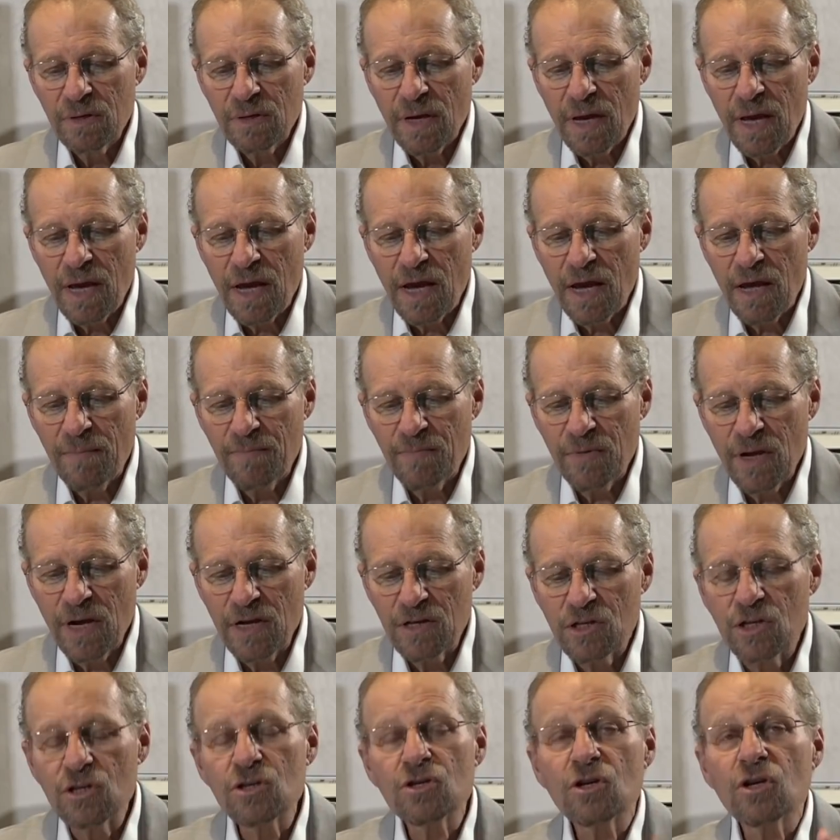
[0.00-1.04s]
And
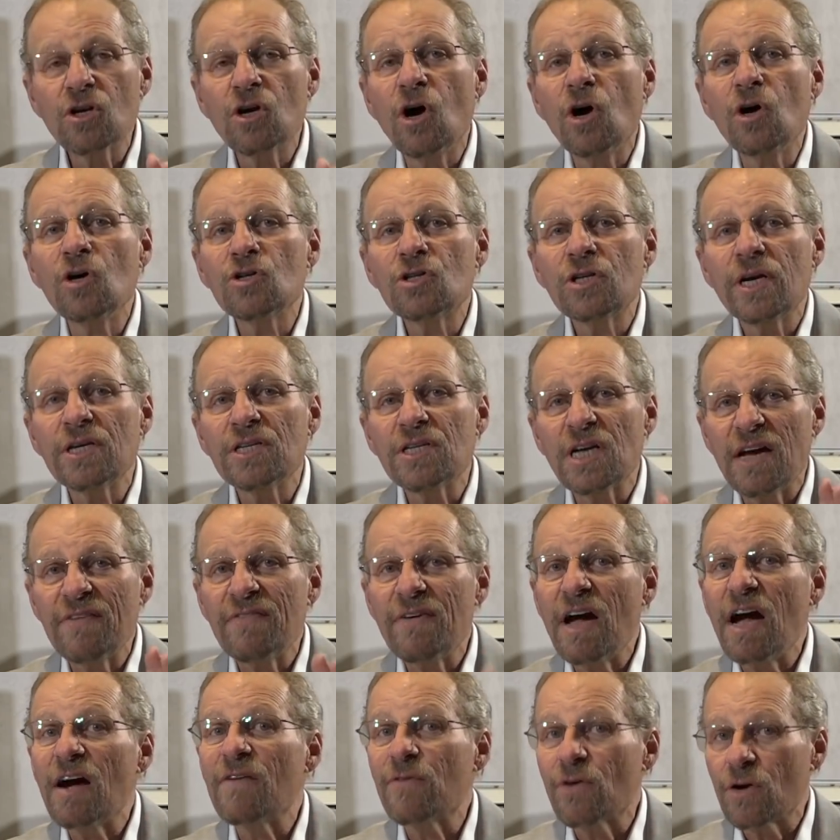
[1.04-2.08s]
it's as close as I've
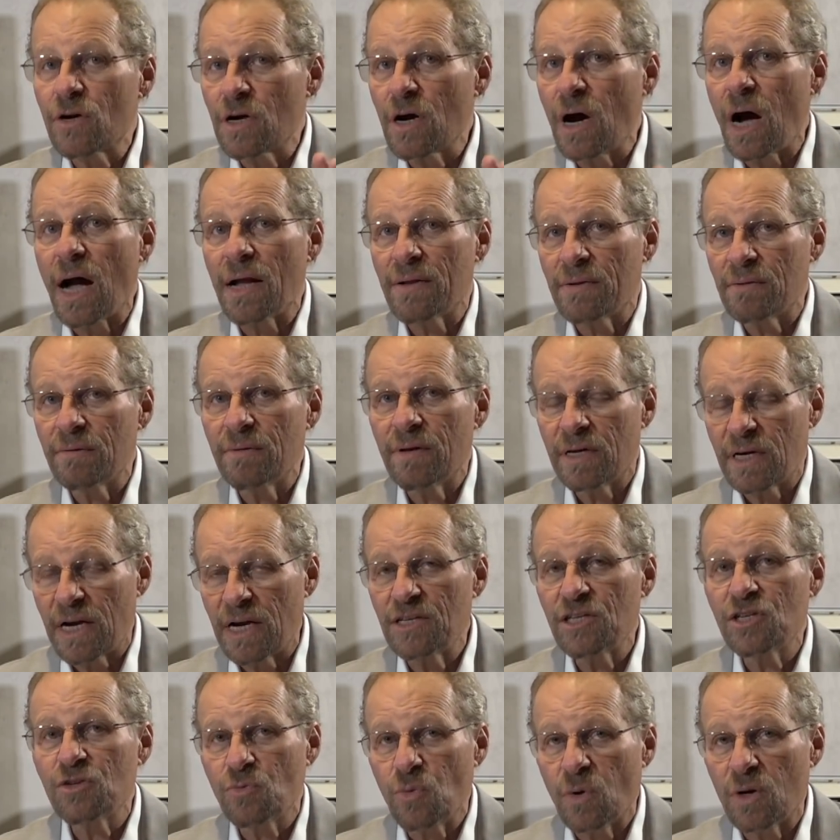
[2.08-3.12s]
ever gotten, and I
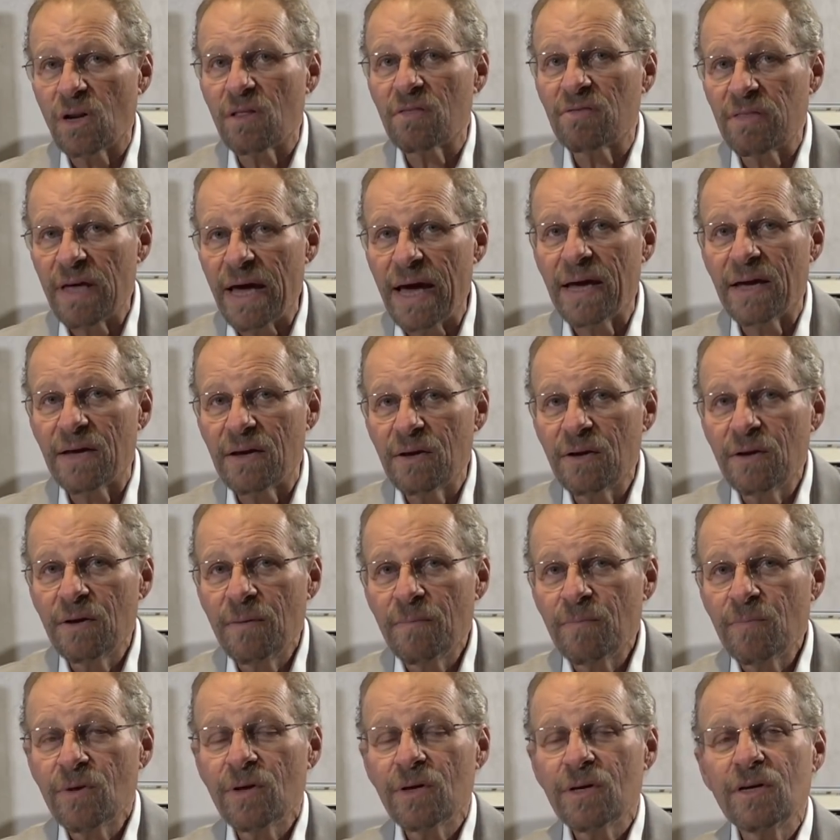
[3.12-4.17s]
just want to thank,
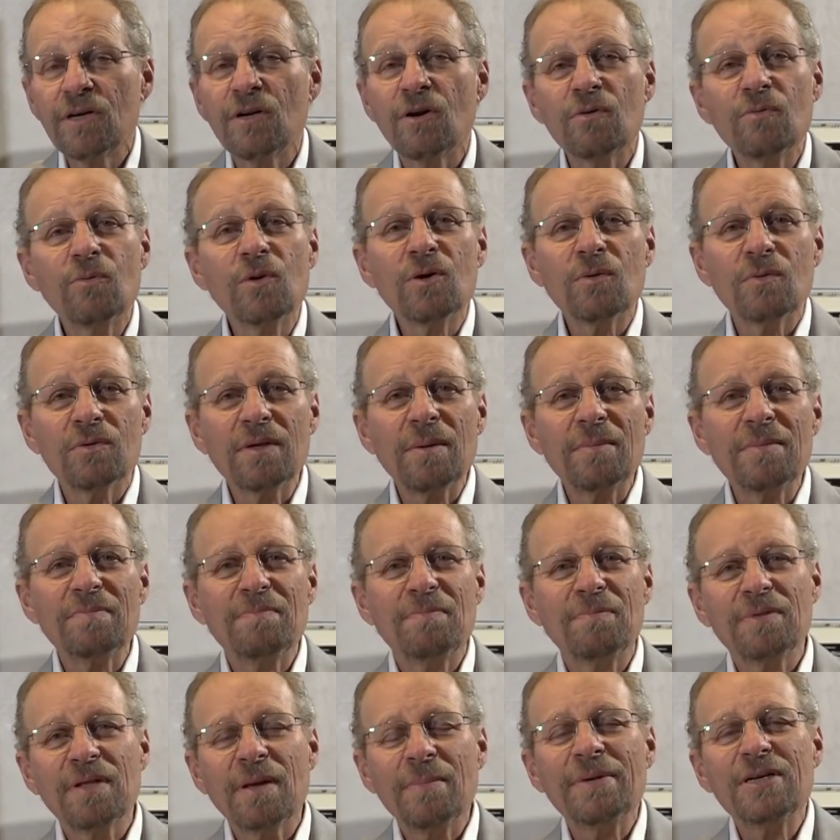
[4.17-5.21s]
you know,
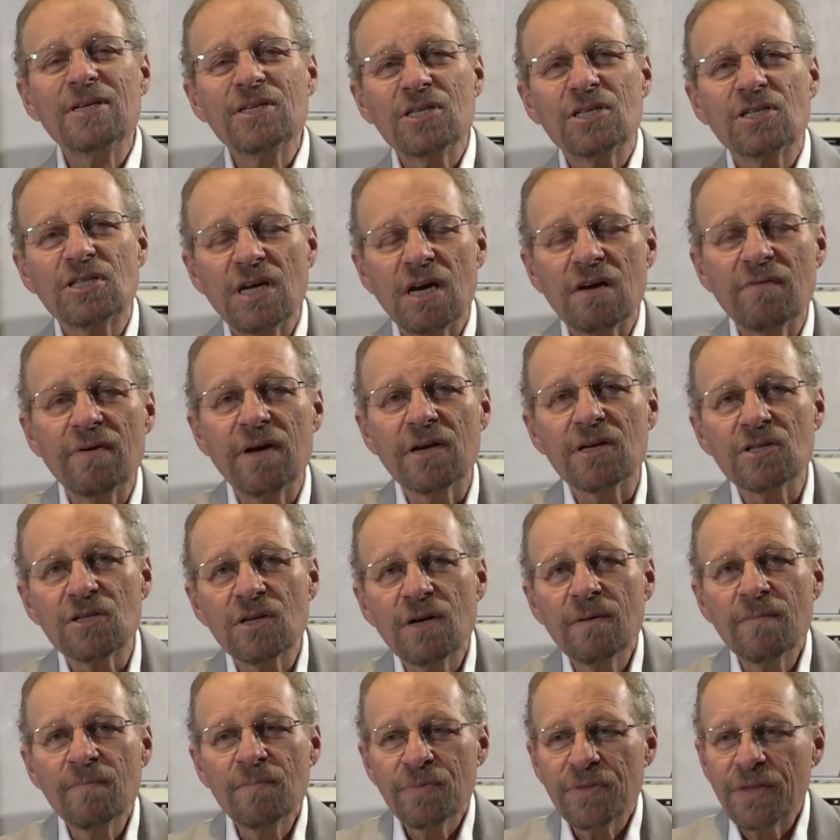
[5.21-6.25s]
let me just say this,
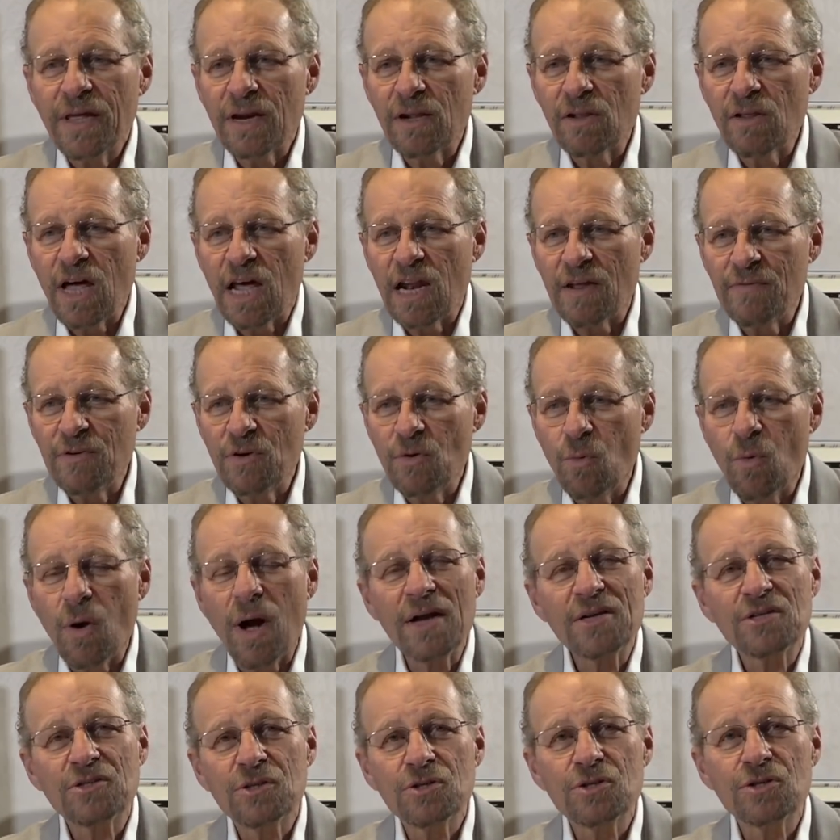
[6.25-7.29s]
that a lot of you
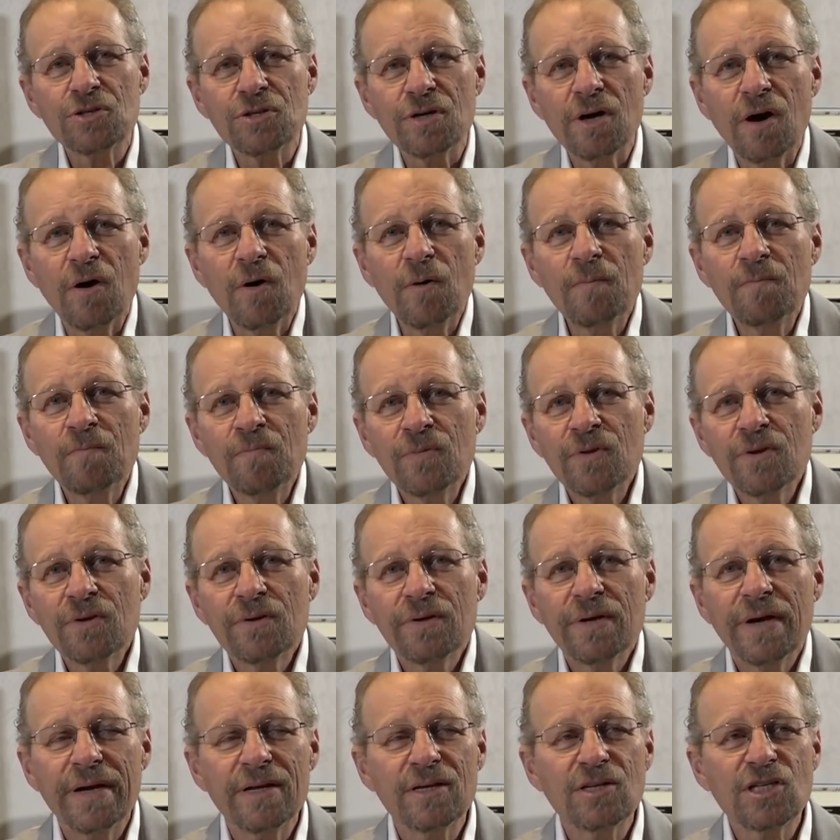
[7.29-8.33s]
watch the show,
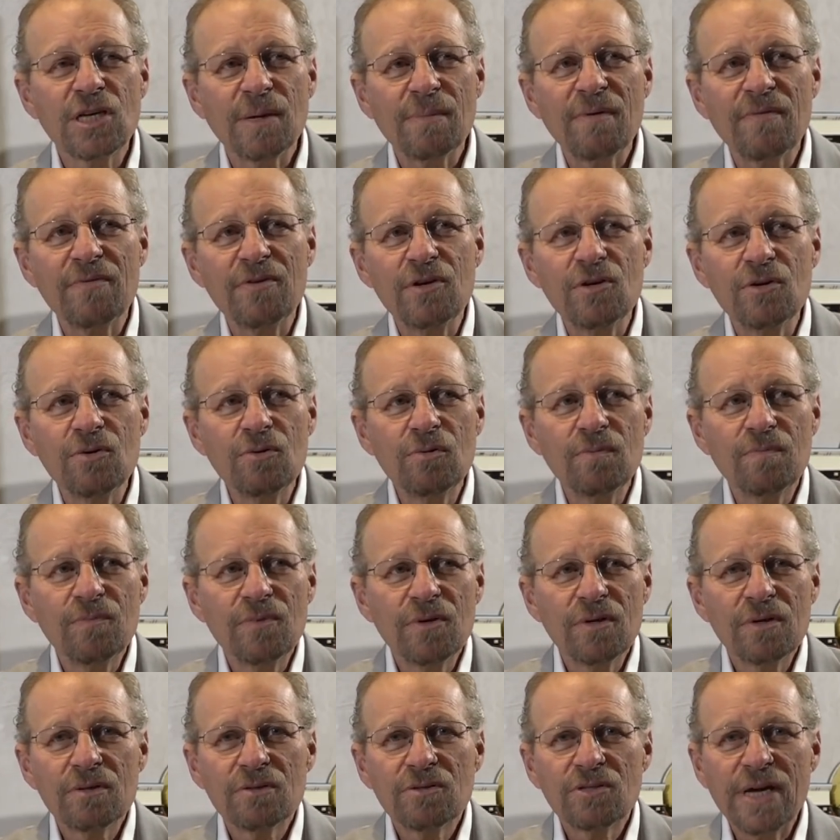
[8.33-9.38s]
and some of you
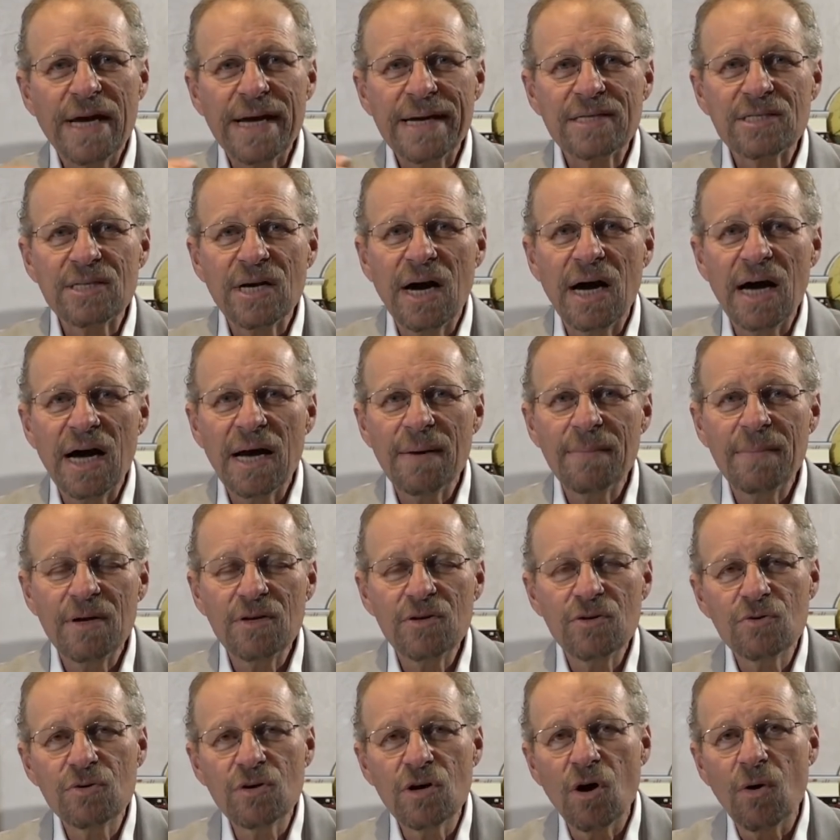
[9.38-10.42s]
take time and
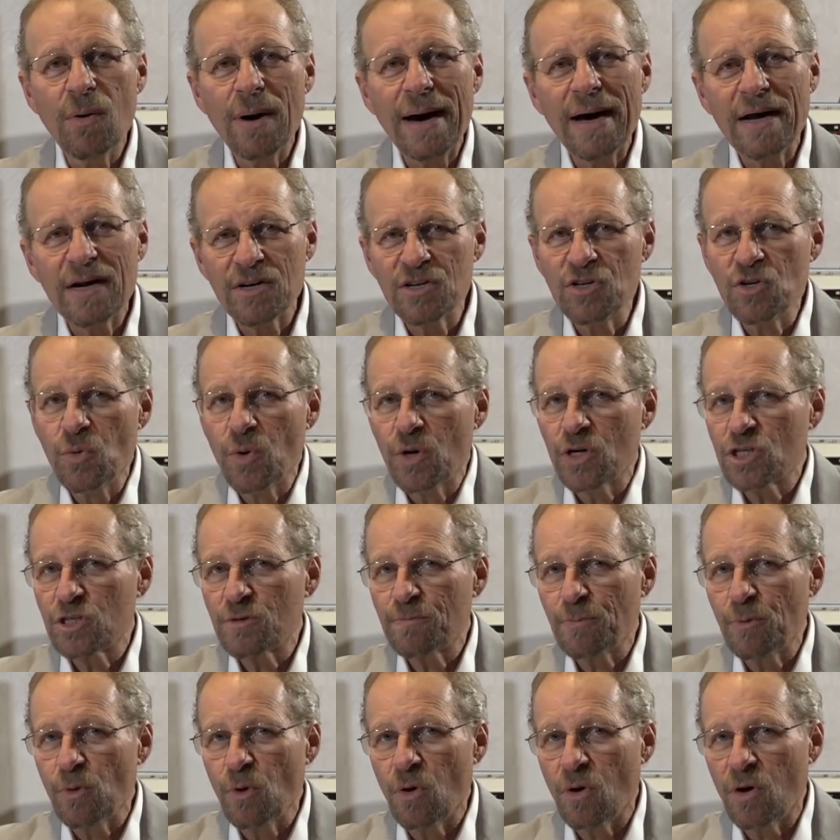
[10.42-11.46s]
you go out and you
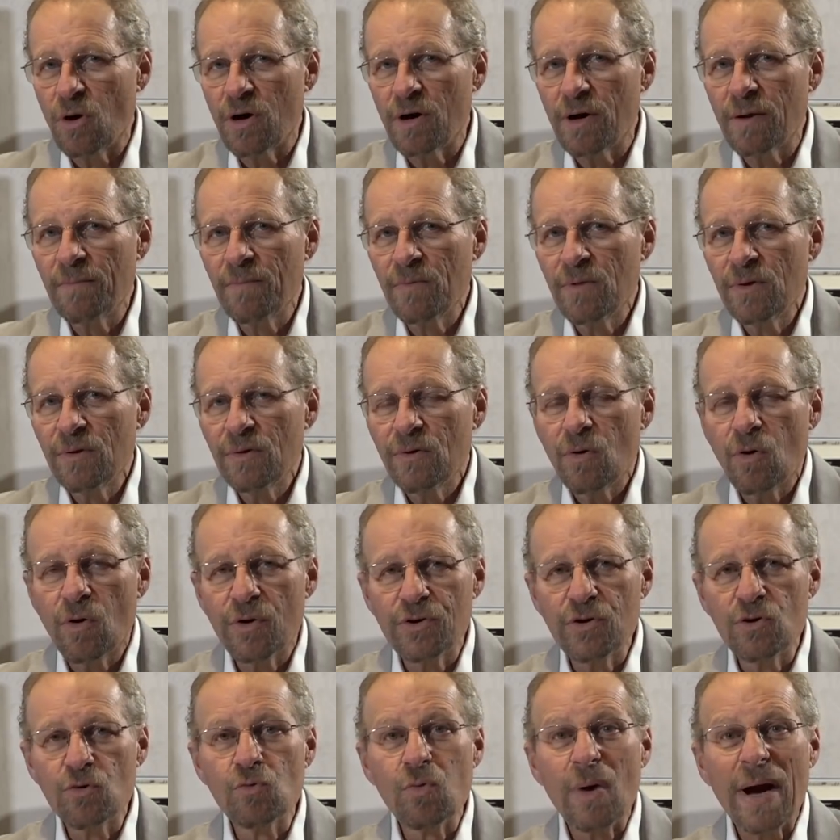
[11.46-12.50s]
explore or
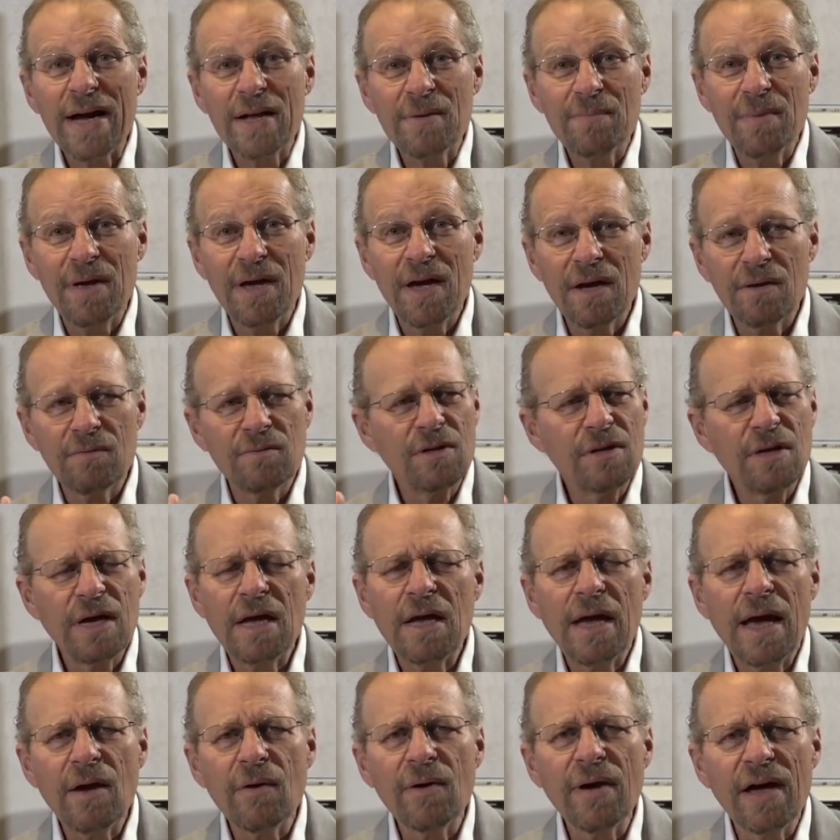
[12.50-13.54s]
you write me and,
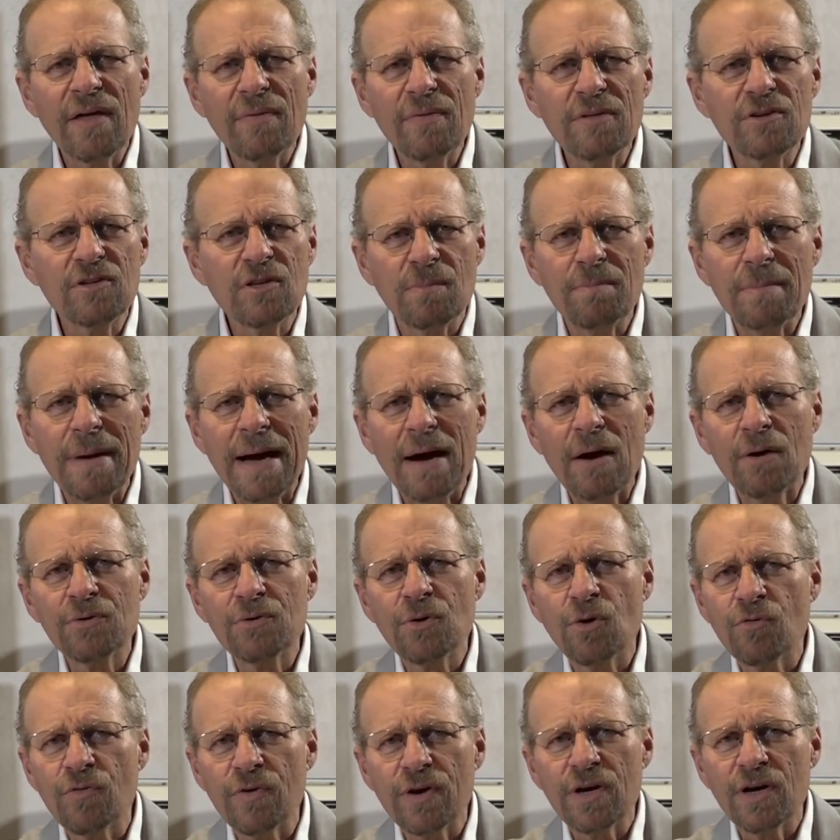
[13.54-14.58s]
hey, L.A., there's a mound
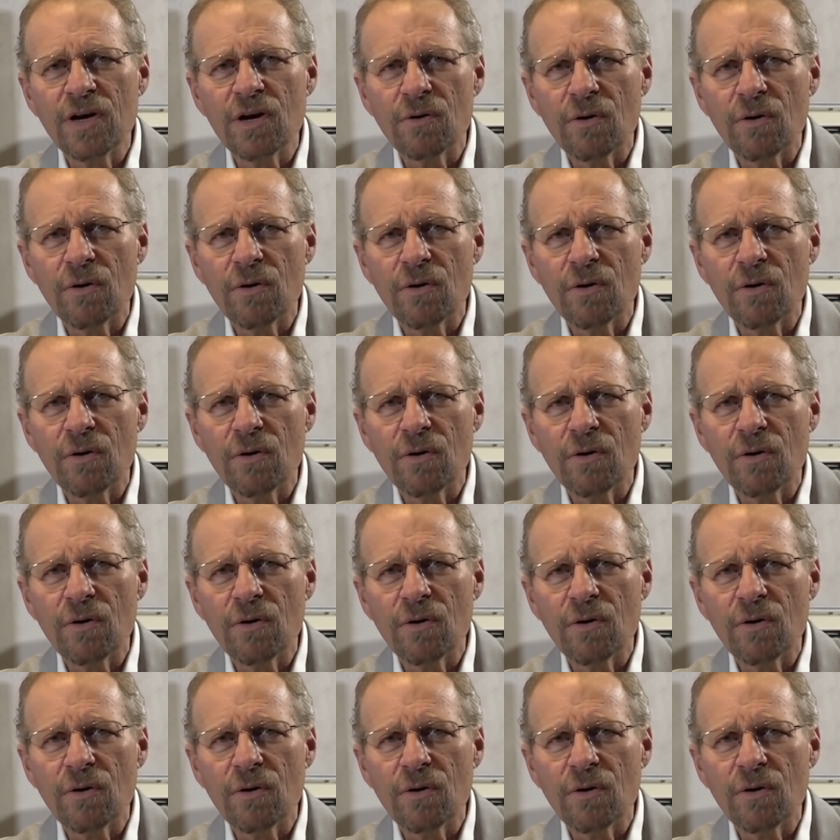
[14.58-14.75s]
over here.